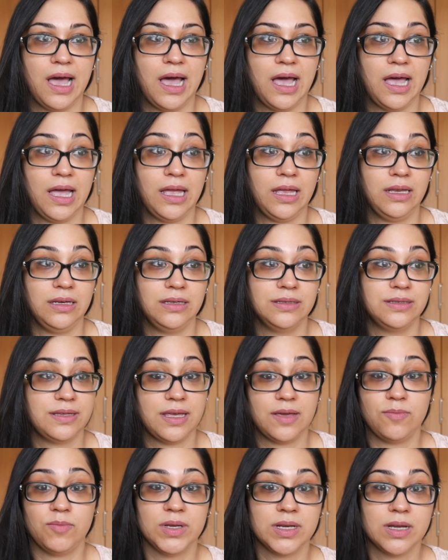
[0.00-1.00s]
and
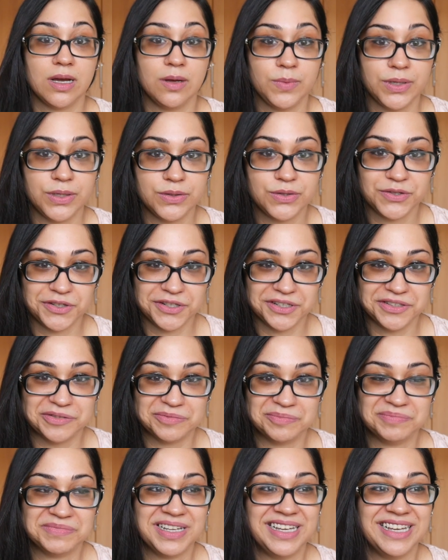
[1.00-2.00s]
they've been coming
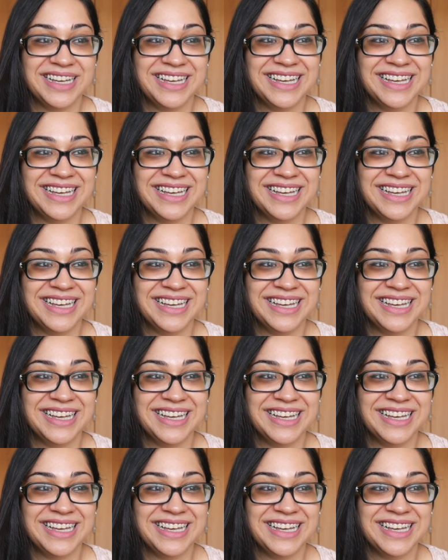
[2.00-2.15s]
true.